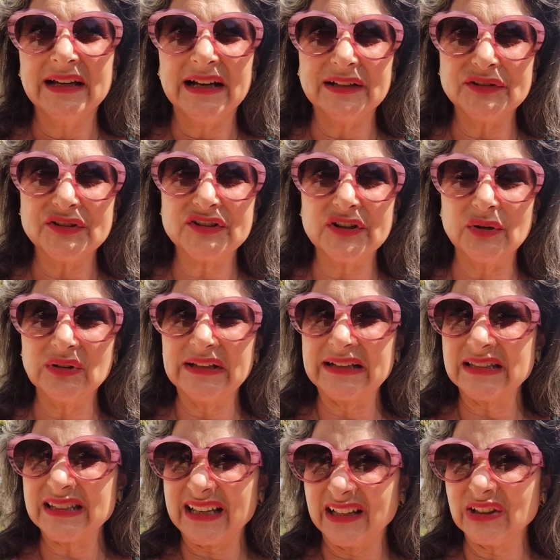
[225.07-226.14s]
And so
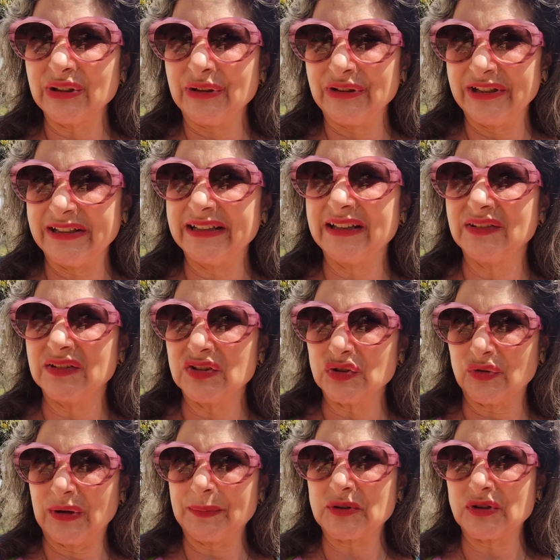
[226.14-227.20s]
let's get learned in the
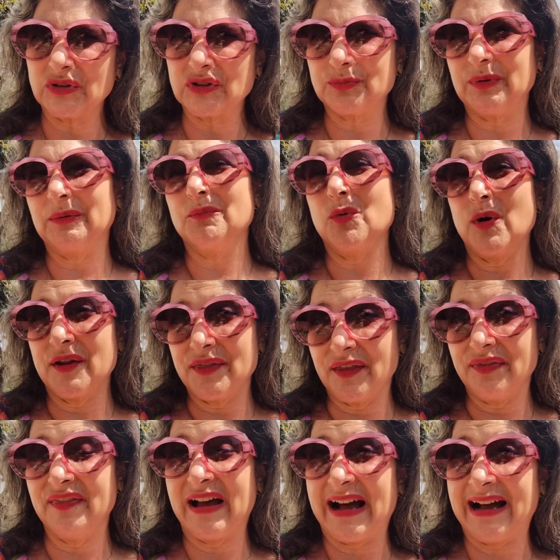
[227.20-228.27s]
scriptures, but more
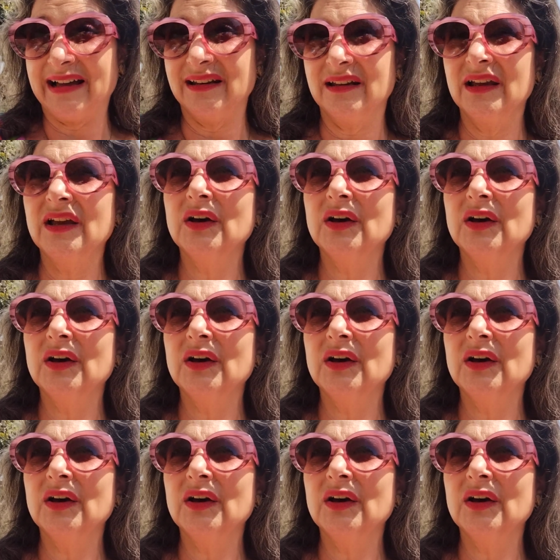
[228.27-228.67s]
than that,